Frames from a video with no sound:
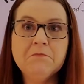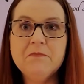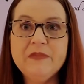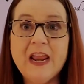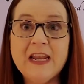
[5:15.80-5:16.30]

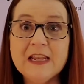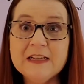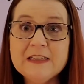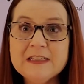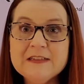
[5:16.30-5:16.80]
they
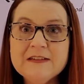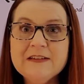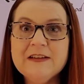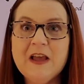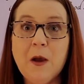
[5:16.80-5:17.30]
didn't.
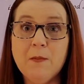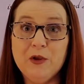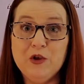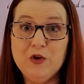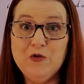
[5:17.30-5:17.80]

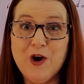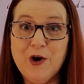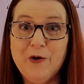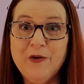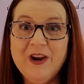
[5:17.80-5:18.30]
But you
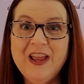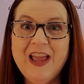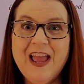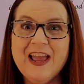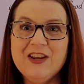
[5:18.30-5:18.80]
know,
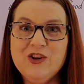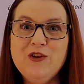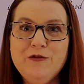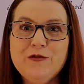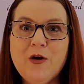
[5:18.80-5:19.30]
and
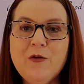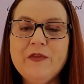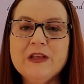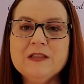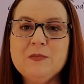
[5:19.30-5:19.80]
you've thrown
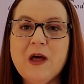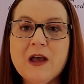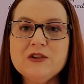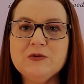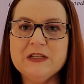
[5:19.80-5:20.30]
this
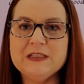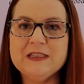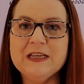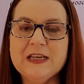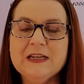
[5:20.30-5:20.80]
plot twist
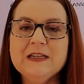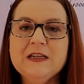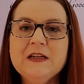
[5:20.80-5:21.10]
in.